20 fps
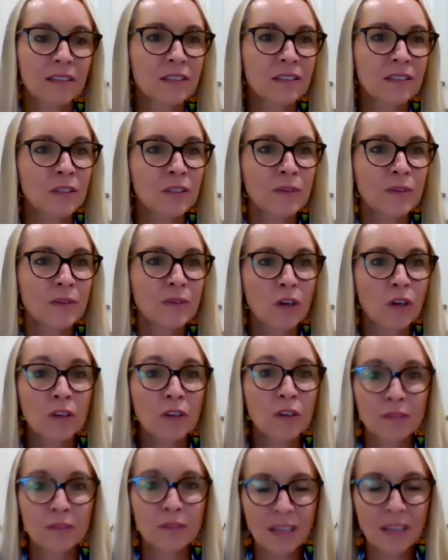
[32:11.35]
We've got
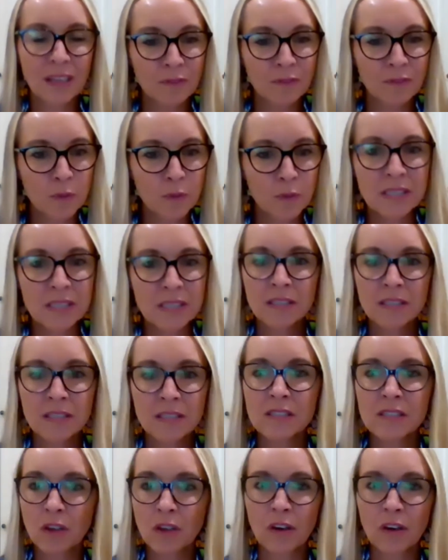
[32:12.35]
to, if your business
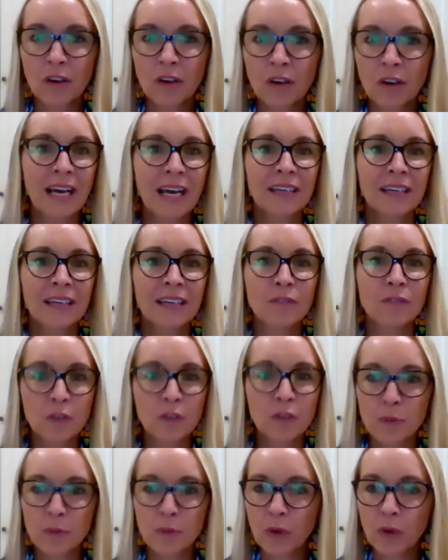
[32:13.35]
is not online, if
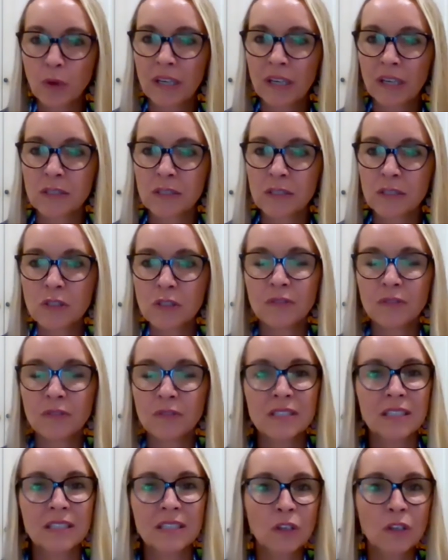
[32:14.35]
you've got a product or
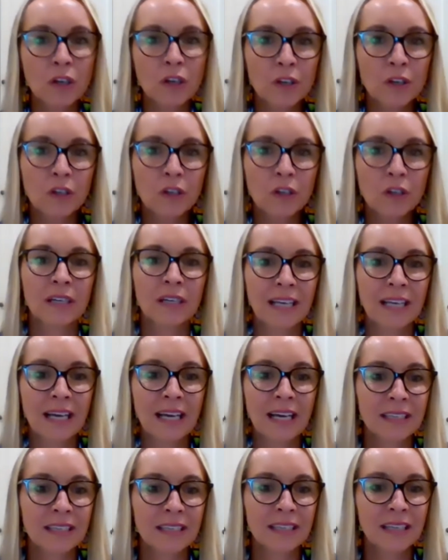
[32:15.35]
service, it's got to go
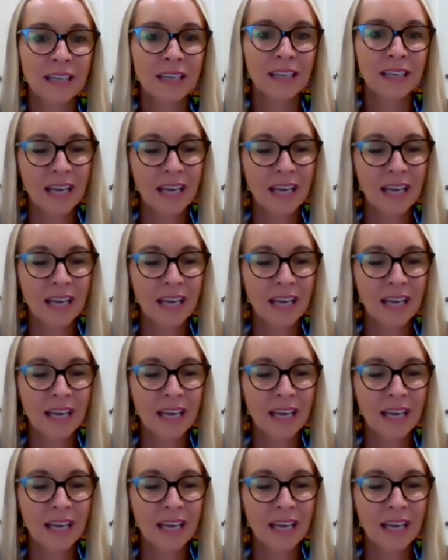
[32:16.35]
online.